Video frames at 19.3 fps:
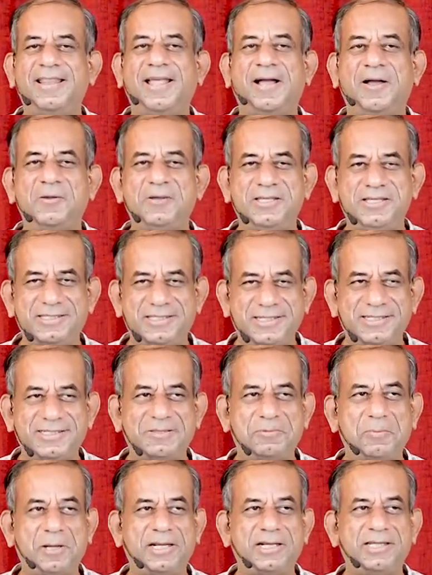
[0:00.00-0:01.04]
now he
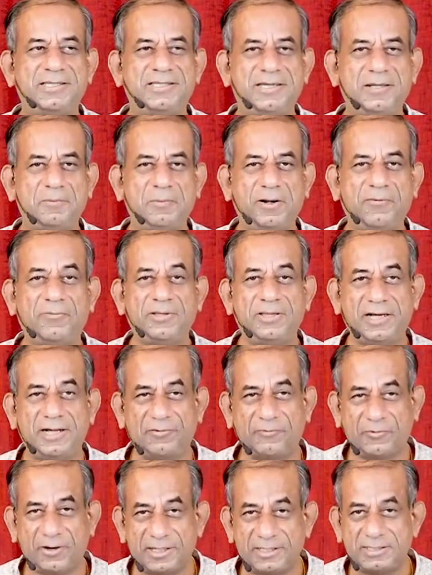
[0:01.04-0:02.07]
sits majestic, but for
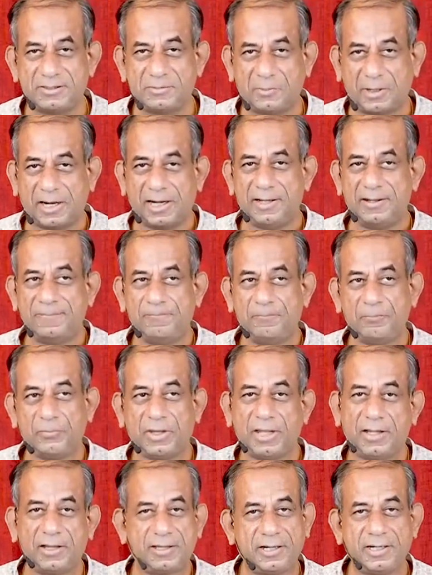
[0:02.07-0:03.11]
that one smile.
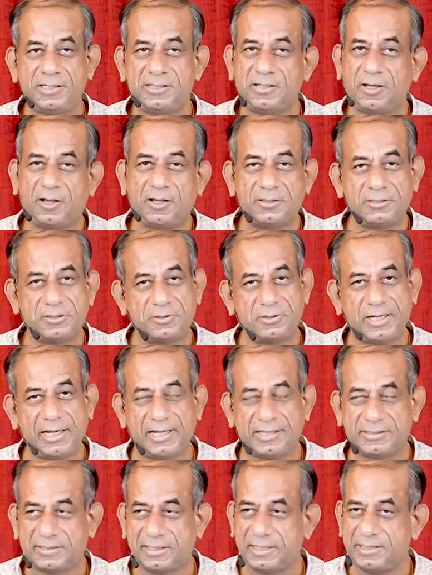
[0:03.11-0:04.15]
Krishna also
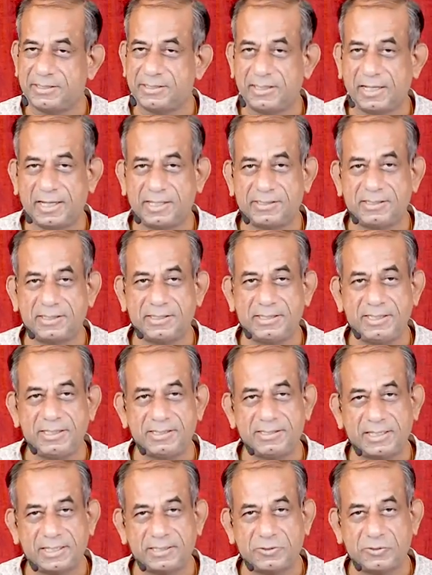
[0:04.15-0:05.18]
takes. Krishna's journey
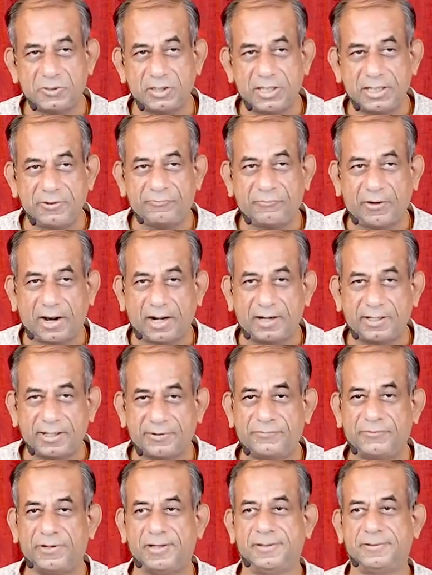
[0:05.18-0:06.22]
is actually far
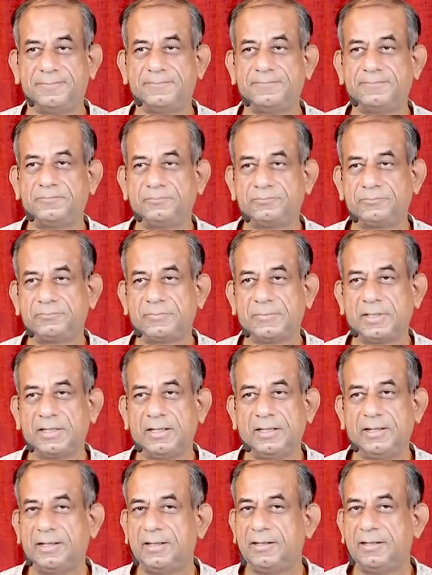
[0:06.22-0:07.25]
tougher.
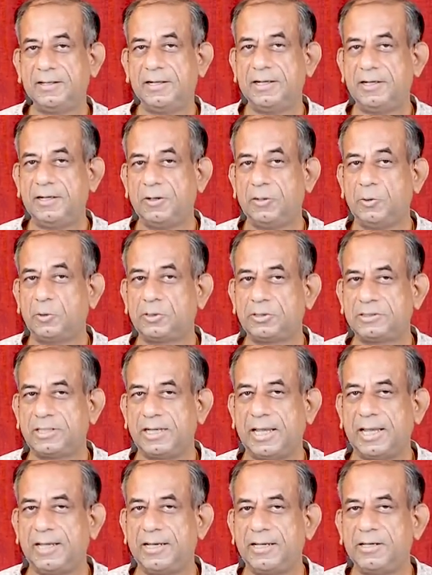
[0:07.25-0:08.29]
It looks
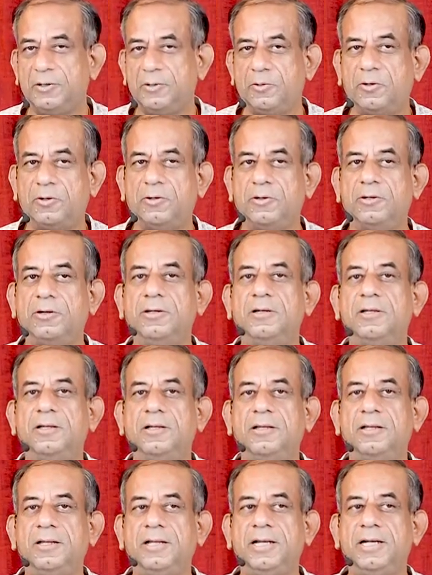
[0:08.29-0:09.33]
like, you know,
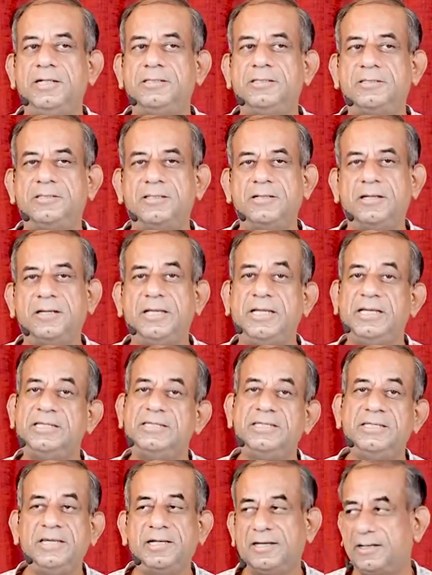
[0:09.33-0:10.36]
it's uh,
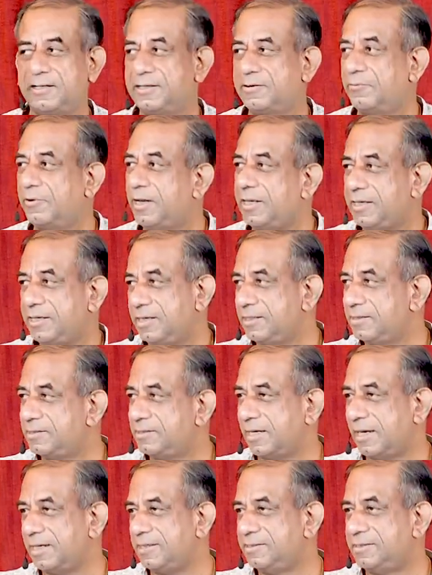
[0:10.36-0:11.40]
easier. Why?
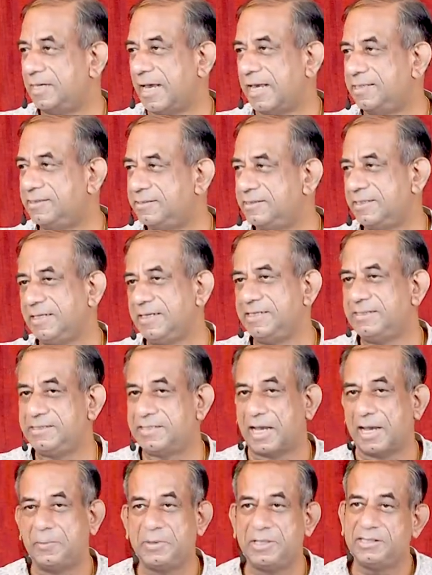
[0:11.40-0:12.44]
Krishna is dancing,
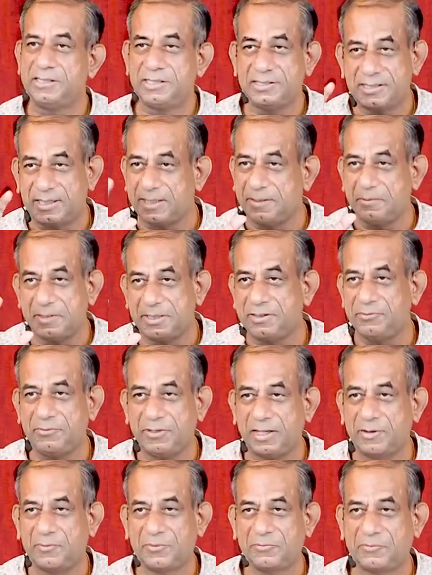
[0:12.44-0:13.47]
charming. This is the image
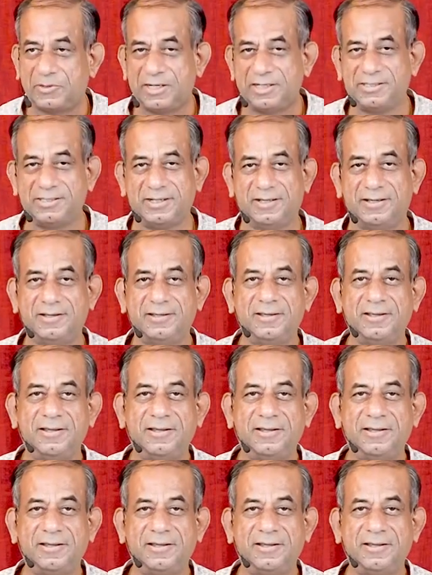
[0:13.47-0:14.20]
we have of Krishna.